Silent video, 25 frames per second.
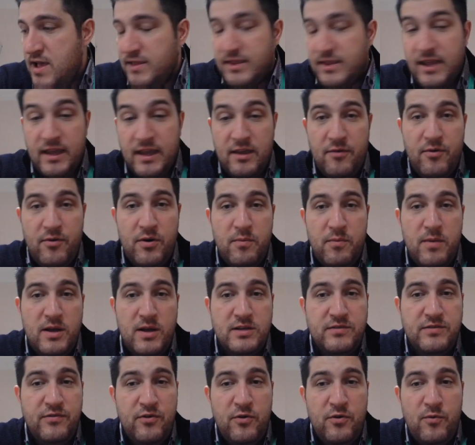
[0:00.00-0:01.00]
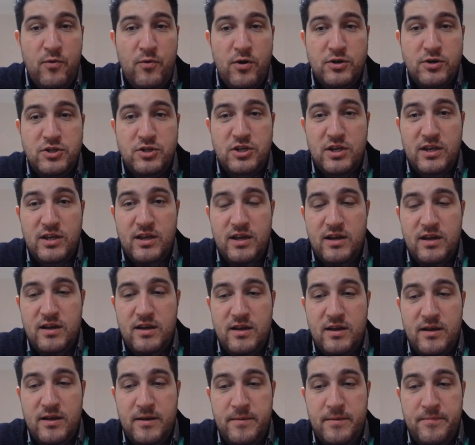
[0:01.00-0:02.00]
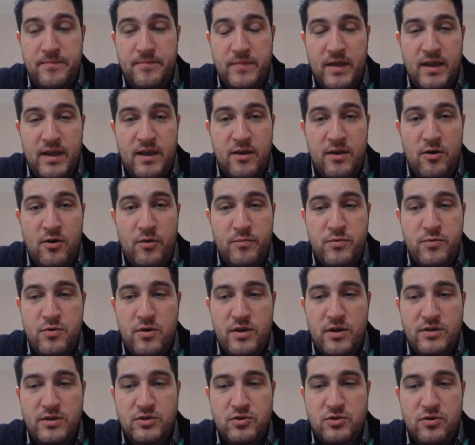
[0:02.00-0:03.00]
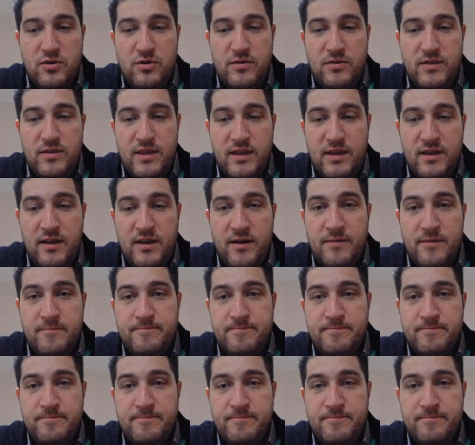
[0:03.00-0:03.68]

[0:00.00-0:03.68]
Thank you very much for watching. I hope you enjoyed. Take care.